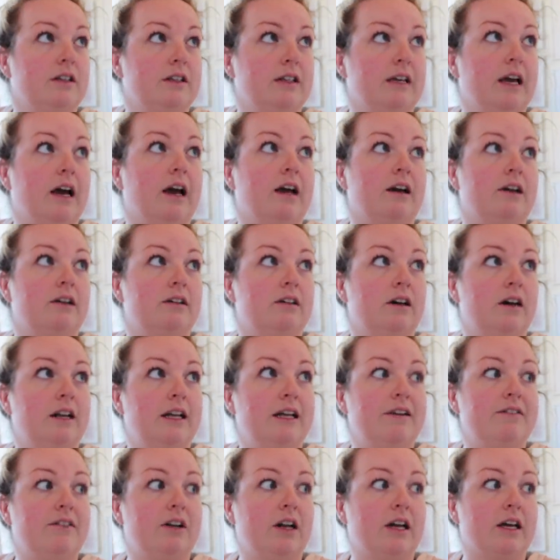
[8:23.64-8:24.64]
Yeah,
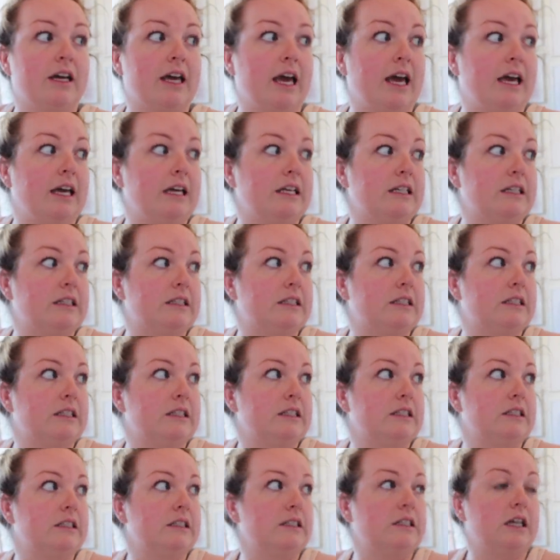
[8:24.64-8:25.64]
I'll leave at like eight.
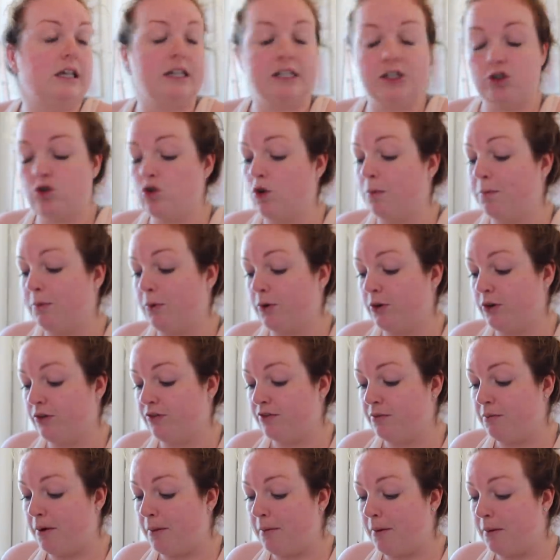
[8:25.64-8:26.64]
I need to drop Bonnie
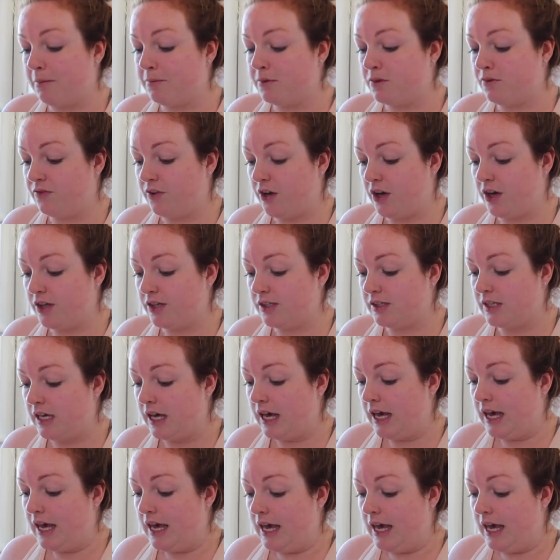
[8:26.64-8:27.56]
off at my mum's first.